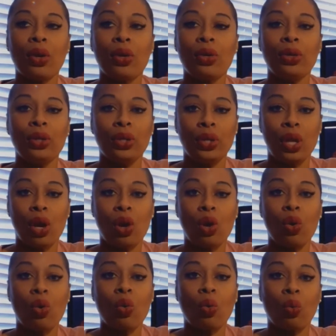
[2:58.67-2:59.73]
you
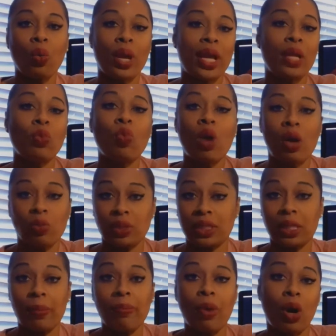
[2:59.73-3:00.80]
know, read what was
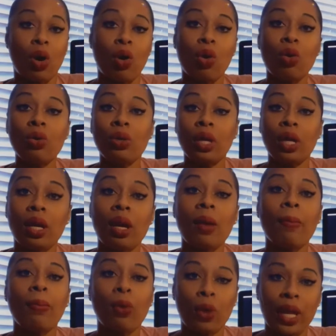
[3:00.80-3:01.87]
in bold
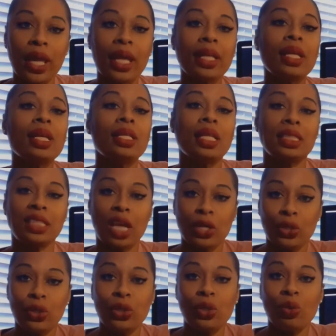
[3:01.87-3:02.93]
print that's how
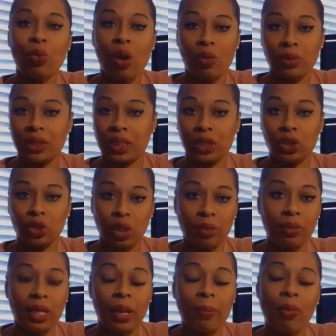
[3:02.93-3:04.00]
you knew what was
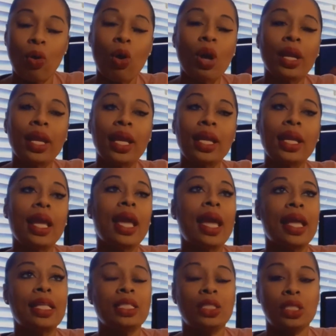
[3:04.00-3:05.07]
extremely important.
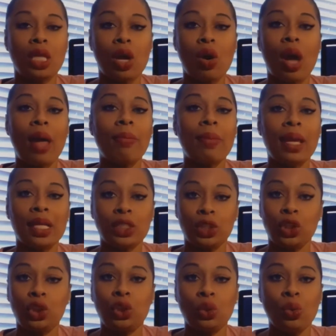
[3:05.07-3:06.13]
And so I made
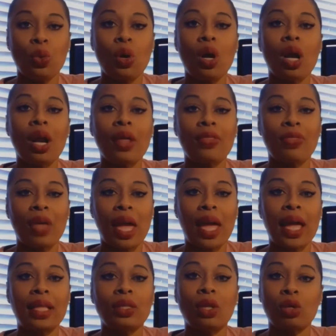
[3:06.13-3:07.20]
sure
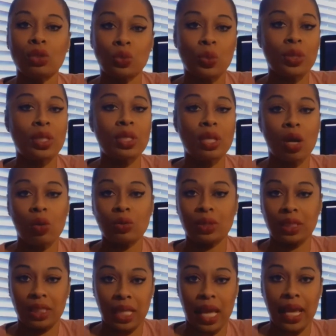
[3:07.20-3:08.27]
that those were the
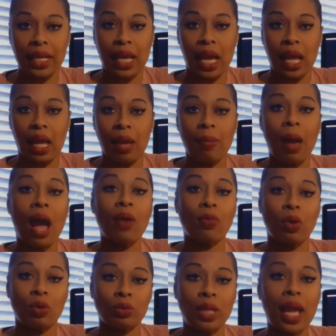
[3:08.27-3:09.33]
notes that um, I
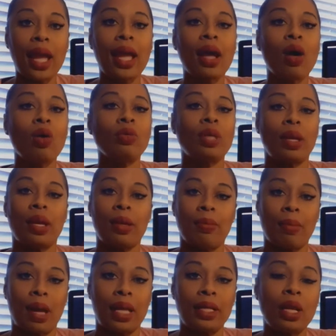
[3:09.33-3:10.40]
wrote down in
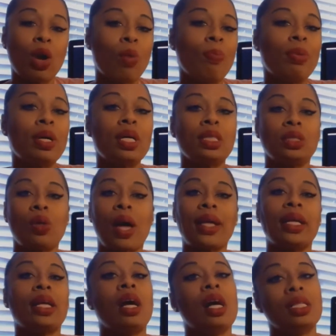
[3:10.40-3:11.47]
my notebook so I
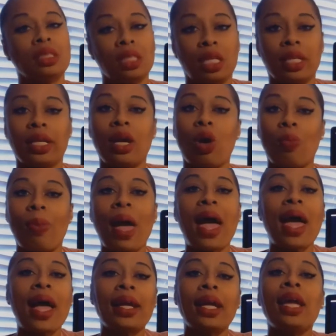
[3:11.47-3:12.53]
can constantly go
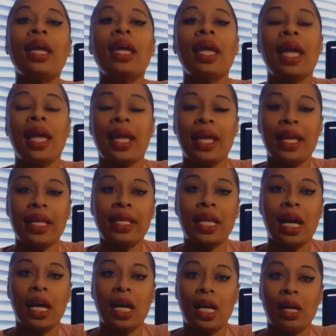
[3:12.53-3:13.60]
back and,
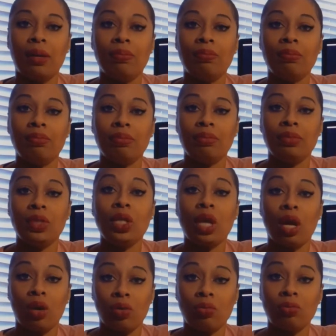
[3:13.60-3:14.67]
um, you know,